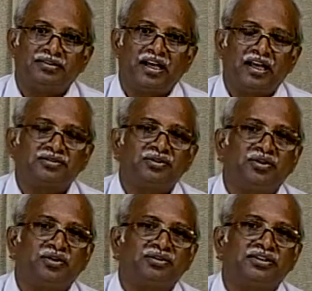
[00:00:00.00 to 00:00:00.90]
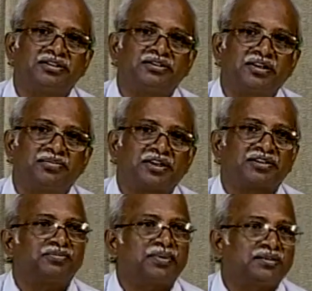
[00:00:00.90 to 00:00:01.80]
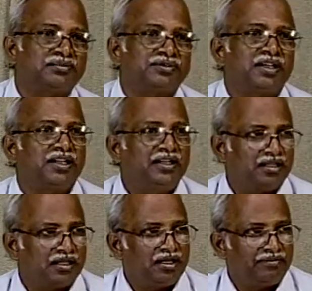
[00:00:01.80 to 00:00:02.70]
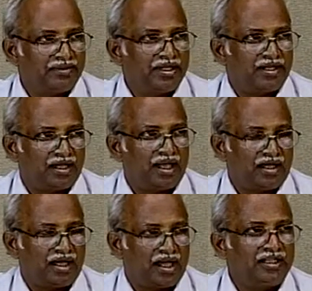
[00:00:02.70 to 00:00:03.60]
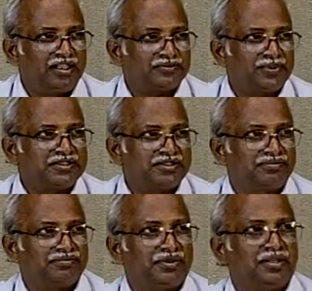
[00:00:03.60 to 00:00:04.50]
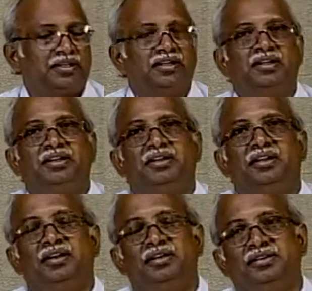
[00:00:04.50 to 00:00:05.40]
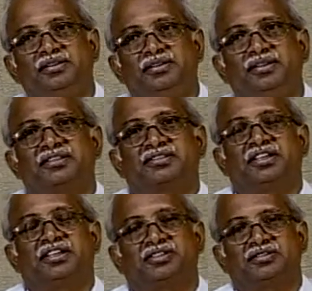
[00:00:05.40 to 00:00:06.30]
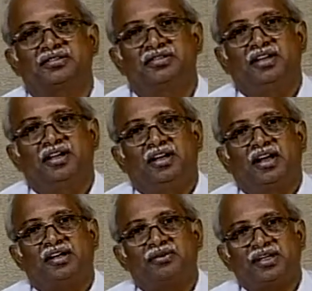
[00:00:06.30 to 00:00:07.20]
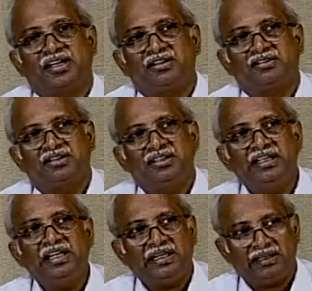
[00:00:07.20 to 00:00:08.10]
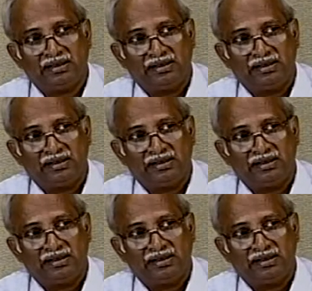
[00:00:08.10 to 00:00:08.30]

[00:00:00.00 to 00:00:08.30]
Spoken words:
as you know, these production platforms are highly expensive installations, and one cannot delay